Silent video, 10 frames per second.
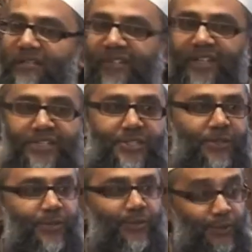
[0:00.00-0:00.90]
our fingers
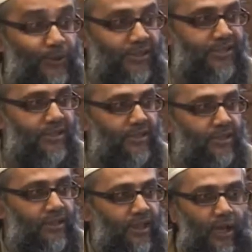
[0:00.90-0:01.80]
to rulers.
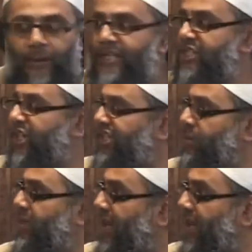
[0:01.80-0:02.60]
Oh, he's judged